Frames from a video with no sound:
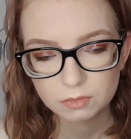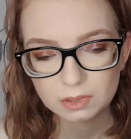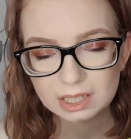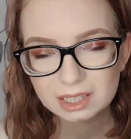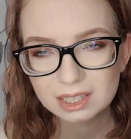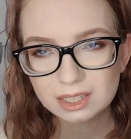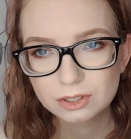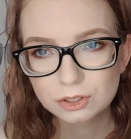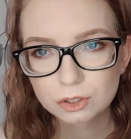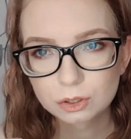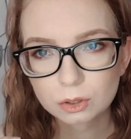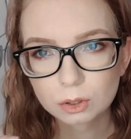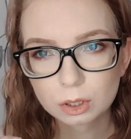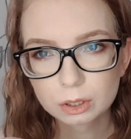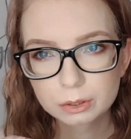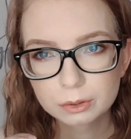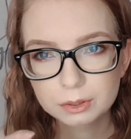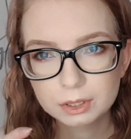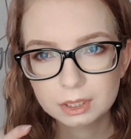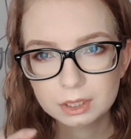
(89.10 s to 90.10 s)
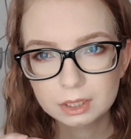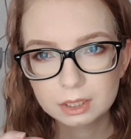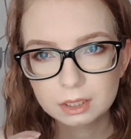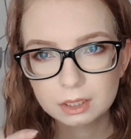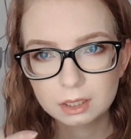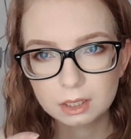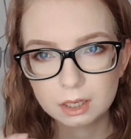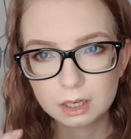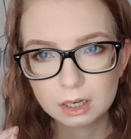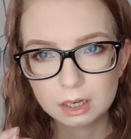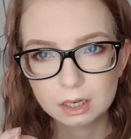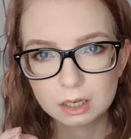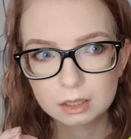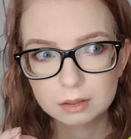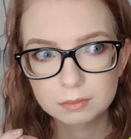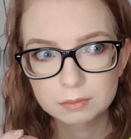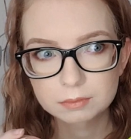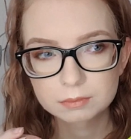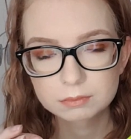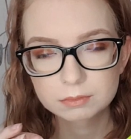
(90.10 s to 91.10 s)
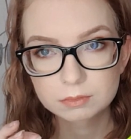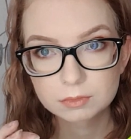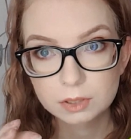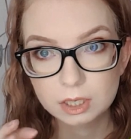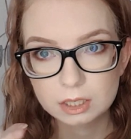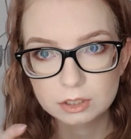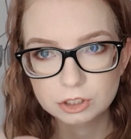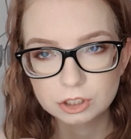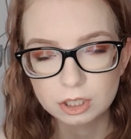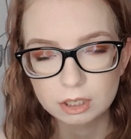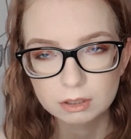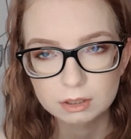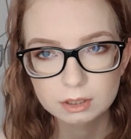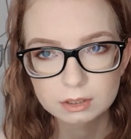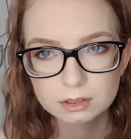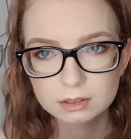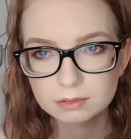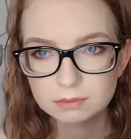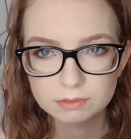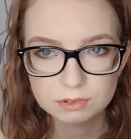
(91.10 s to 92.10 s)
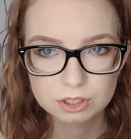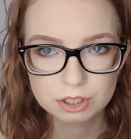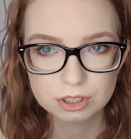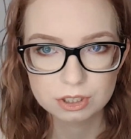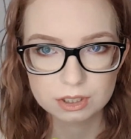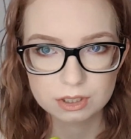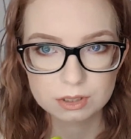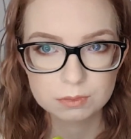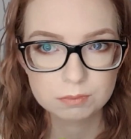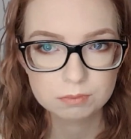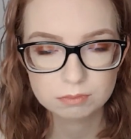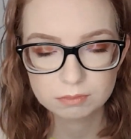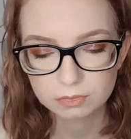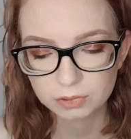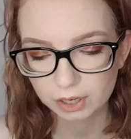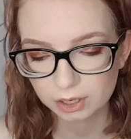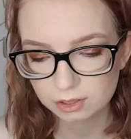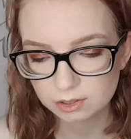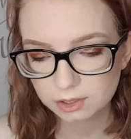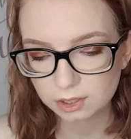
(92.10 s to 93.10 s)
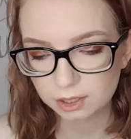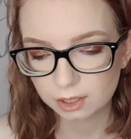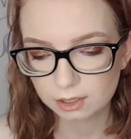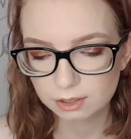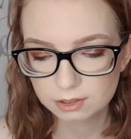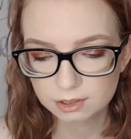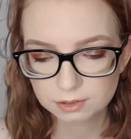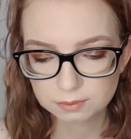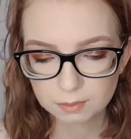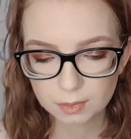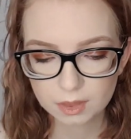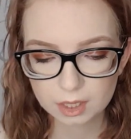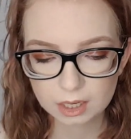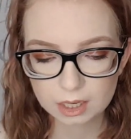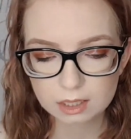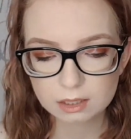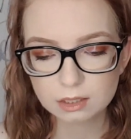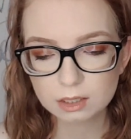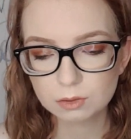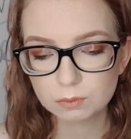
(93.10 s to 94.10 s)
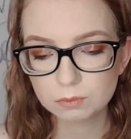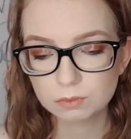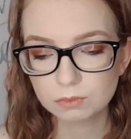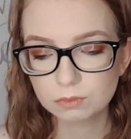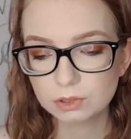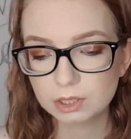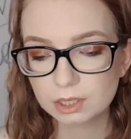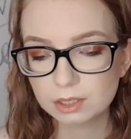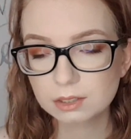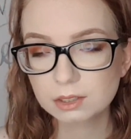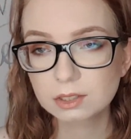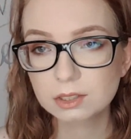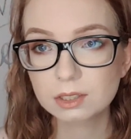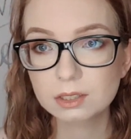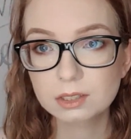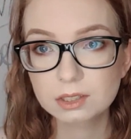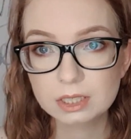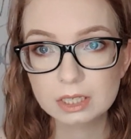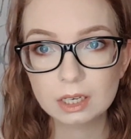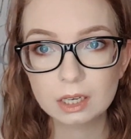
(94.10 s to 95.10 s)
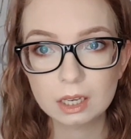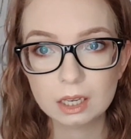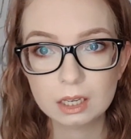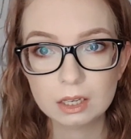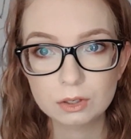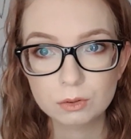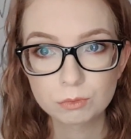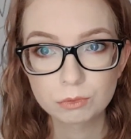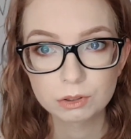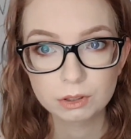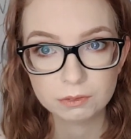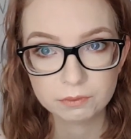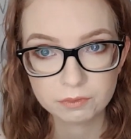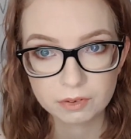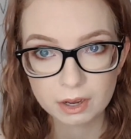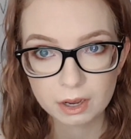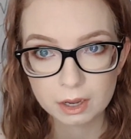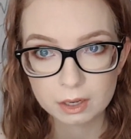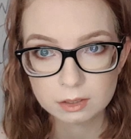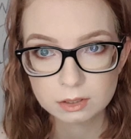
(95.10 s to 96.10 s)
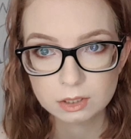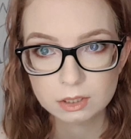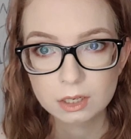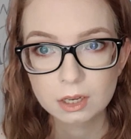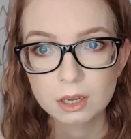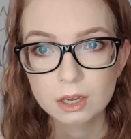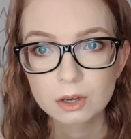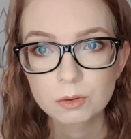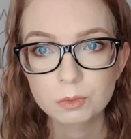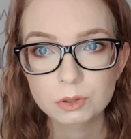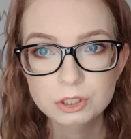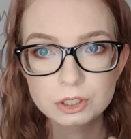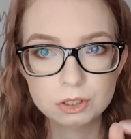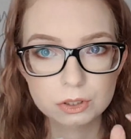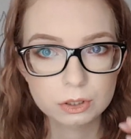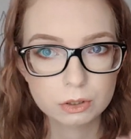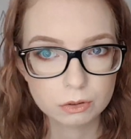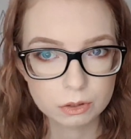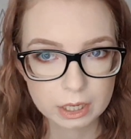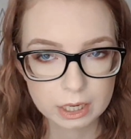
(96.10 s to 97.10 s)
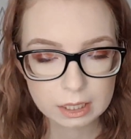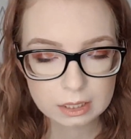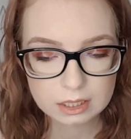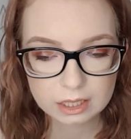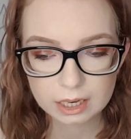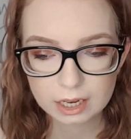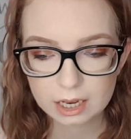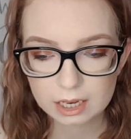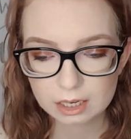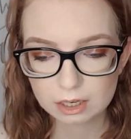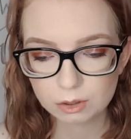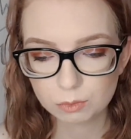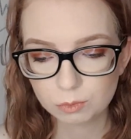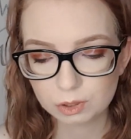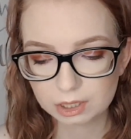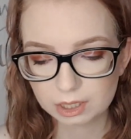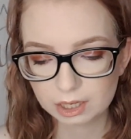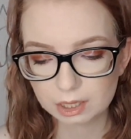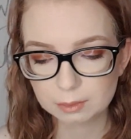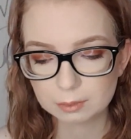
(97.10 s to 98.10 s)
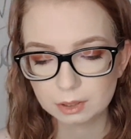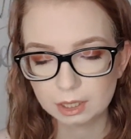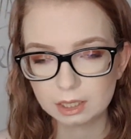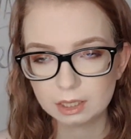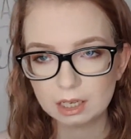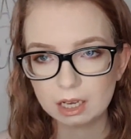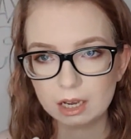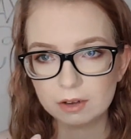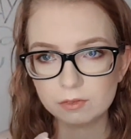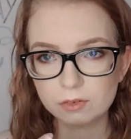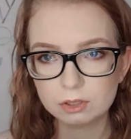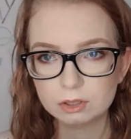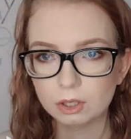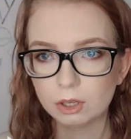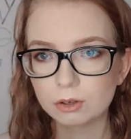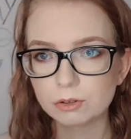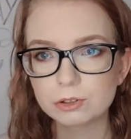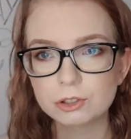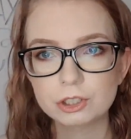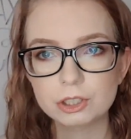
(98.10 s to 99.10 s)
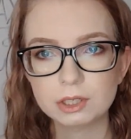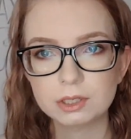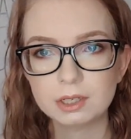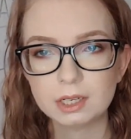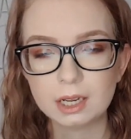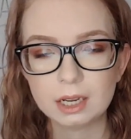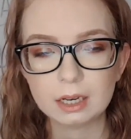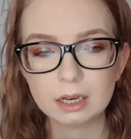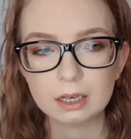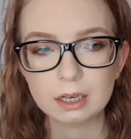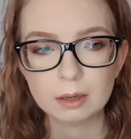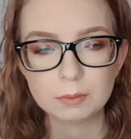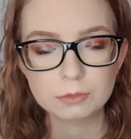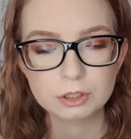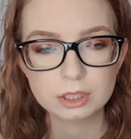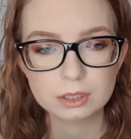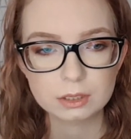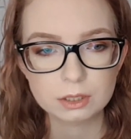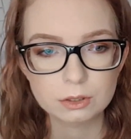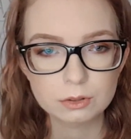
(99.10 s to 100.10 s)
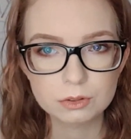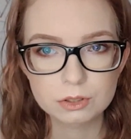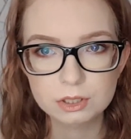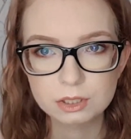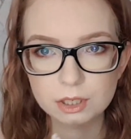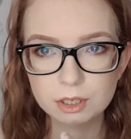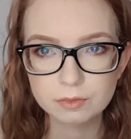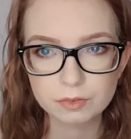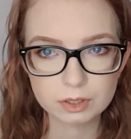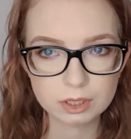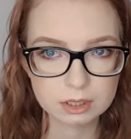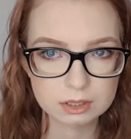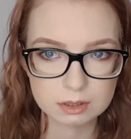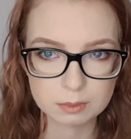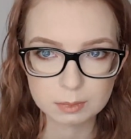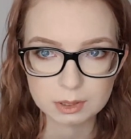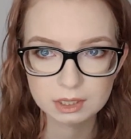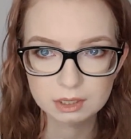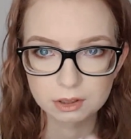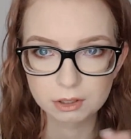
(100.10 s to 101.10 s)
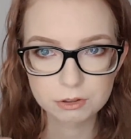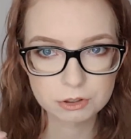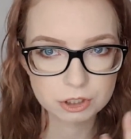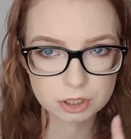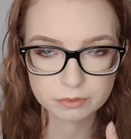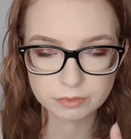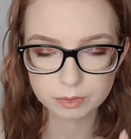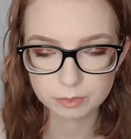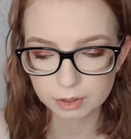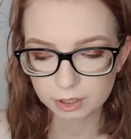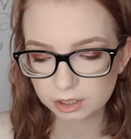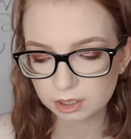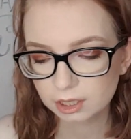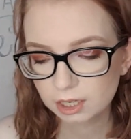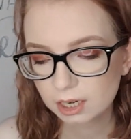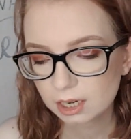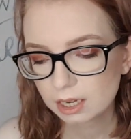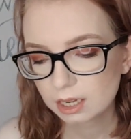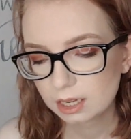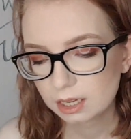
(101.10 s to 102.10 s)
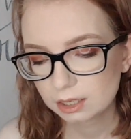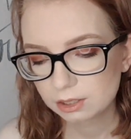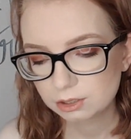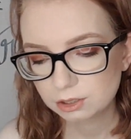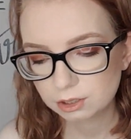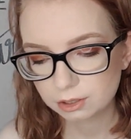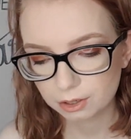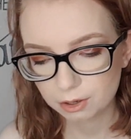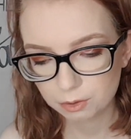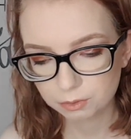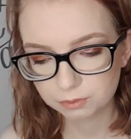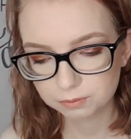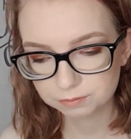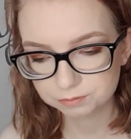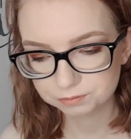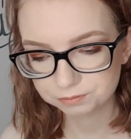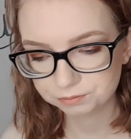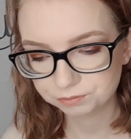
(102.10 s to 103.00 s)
like a diluted, hot chocolate, which is nice, I guess. And it does sink in really fast, which is great. I hate it when I, like, have on lotion, and I'm trying to do stuff, and I'm getting lotion everywhere. So,